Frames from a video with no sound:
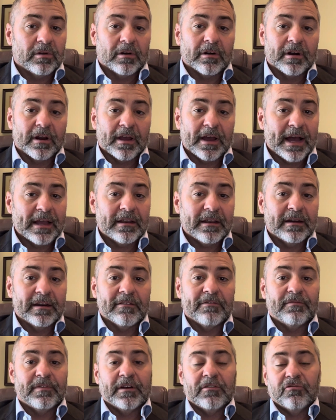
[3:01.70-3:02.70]
or
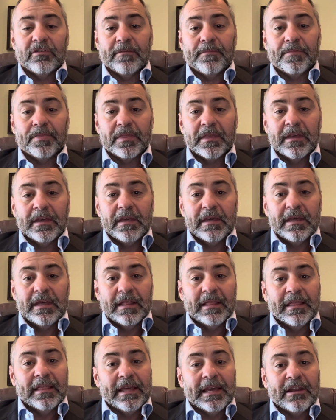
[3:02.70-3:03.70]
cognitive function,
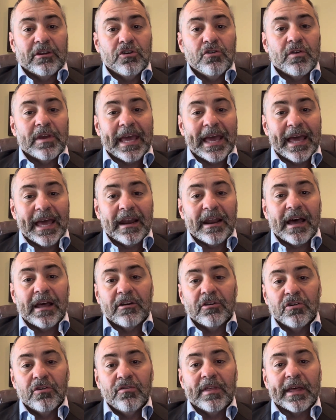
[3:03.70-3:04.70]
then you
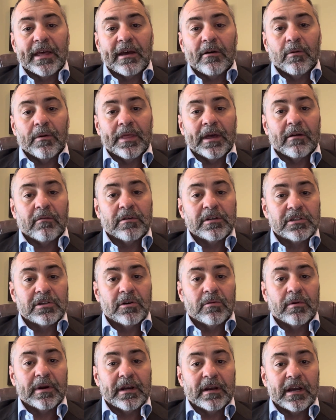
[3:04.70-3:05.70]
cannot do that without
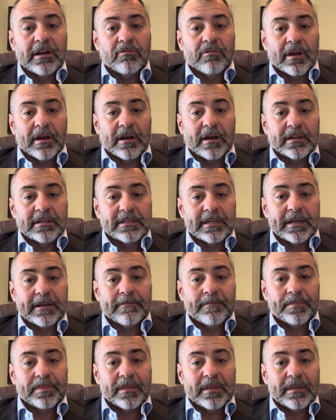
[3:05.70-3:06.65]
restoring nitric oxide.